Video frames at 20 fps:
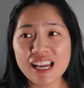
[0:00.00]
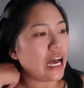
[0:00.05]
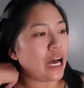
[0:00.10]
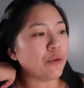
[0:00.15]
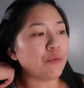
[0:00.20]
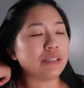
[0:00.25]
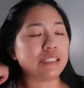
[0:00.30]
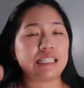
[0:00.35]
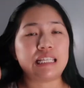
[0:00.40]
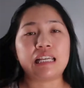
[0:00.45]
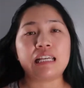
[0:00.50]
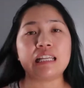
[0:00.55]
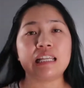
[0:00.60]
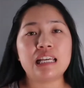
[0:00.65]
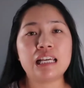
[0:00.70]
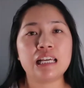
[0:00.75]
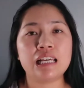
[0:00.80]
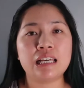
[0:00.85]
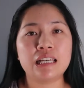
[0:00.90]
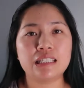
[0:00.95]
I was
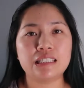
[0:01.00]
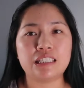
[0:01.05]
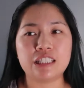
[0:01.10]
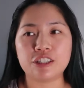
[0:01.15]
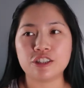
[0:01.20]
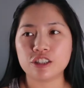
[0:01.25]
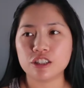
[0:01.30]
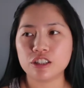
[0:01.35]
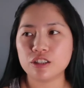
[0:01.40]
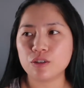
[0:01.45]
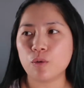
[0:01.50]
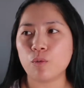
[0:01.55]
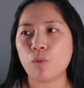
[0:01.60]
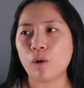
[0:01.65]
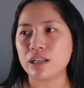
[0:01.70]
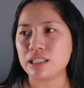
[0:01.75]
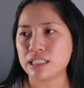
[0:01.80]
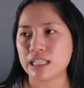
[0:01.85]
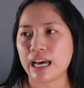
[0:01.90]
eating dinner one